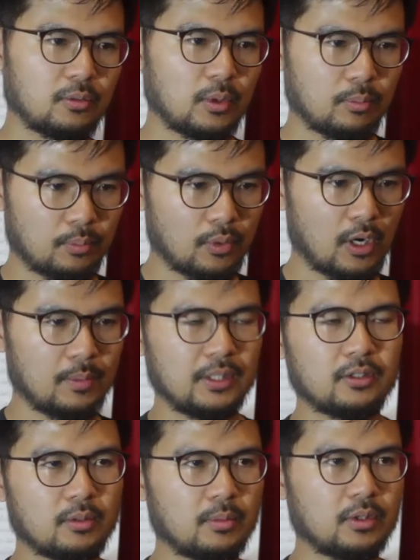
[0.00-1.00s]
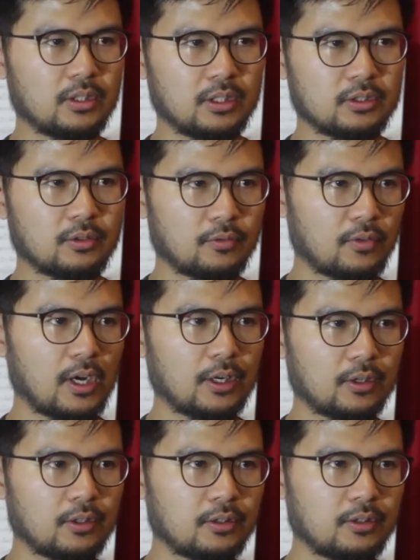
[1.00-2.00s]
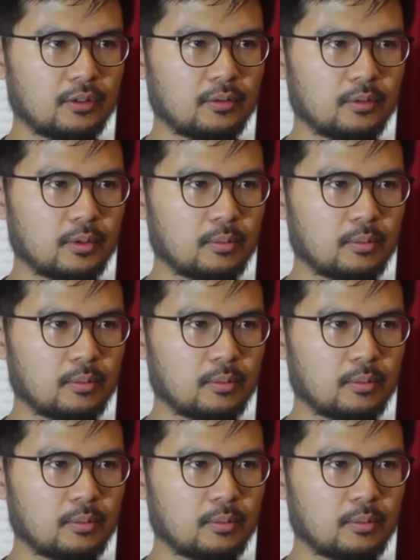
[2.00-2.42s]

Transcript: What brought me to the music is the fire. The